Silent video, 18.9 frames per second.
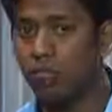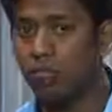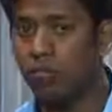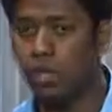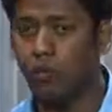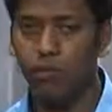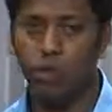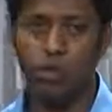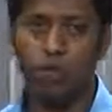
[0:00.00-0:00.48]

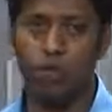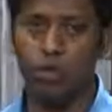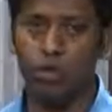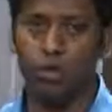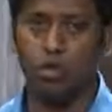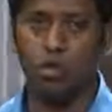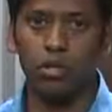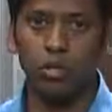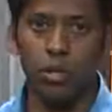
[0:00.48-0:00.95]
Even if you're
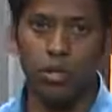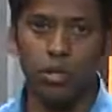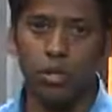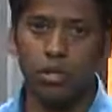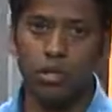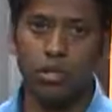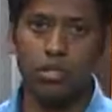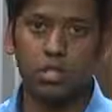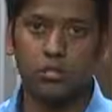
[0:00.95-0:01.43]
doing
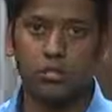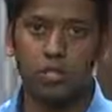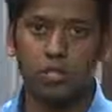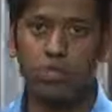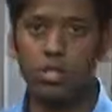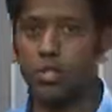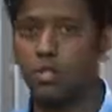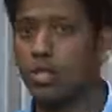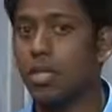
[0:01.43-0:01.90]
monthly
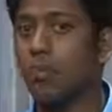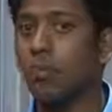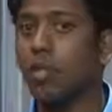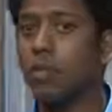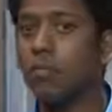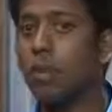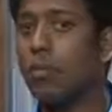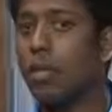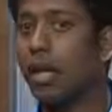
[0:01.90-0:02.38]
subscriptions, some
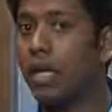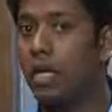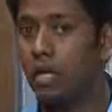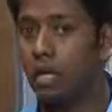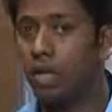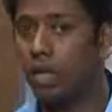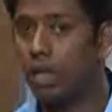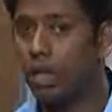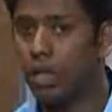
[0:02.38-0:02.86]
could be paid
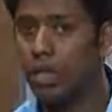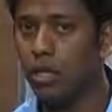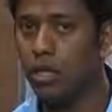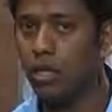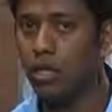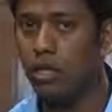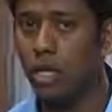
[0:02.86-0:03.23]
yearly.